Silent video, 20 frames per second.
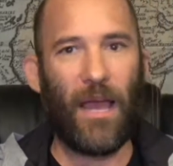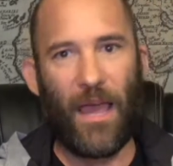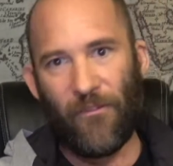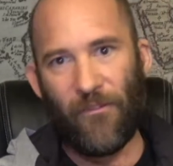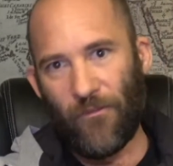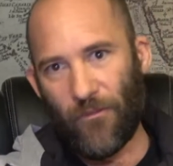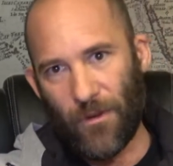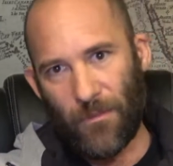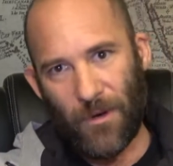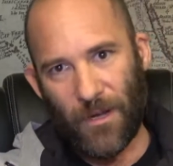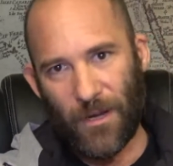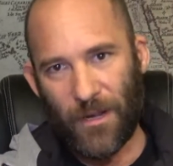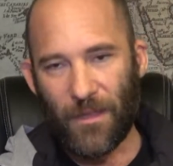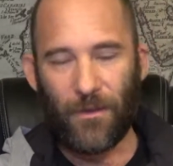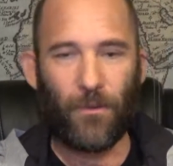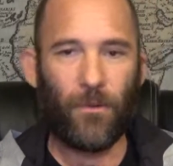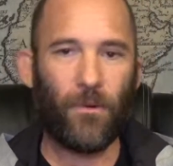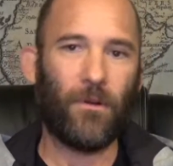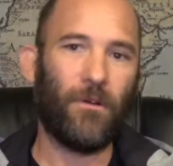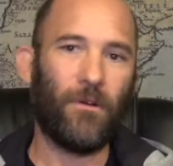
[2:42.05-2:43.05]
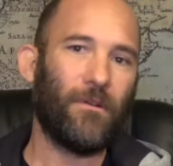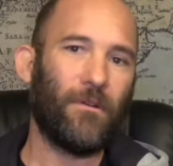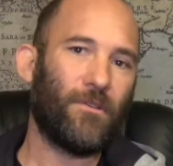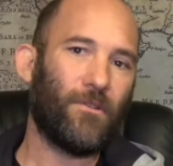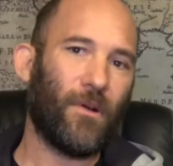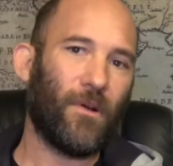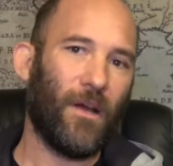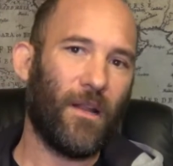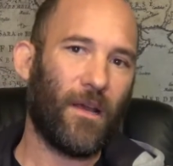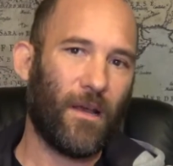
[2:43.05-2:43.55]
everybody in the world is
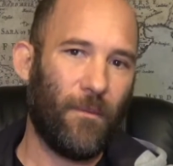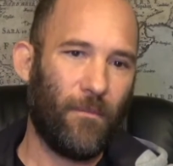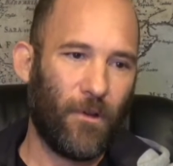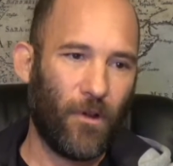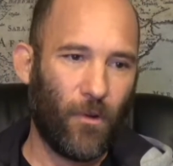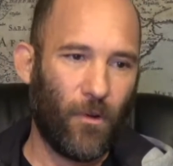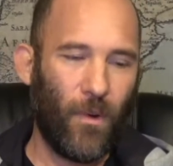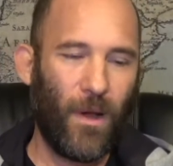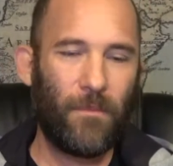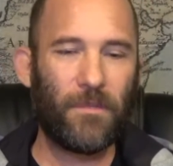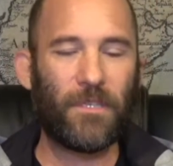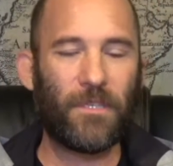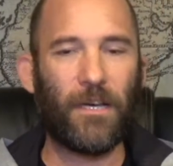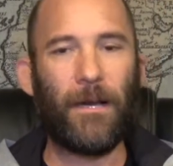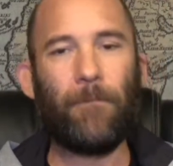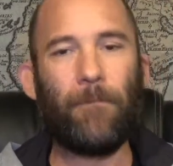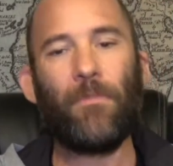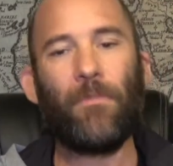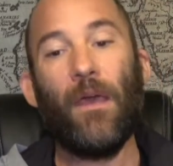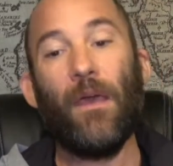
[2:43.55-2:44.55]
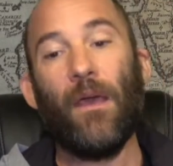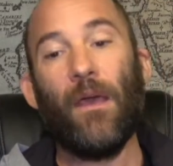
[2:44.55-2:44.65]
trying to come to your website,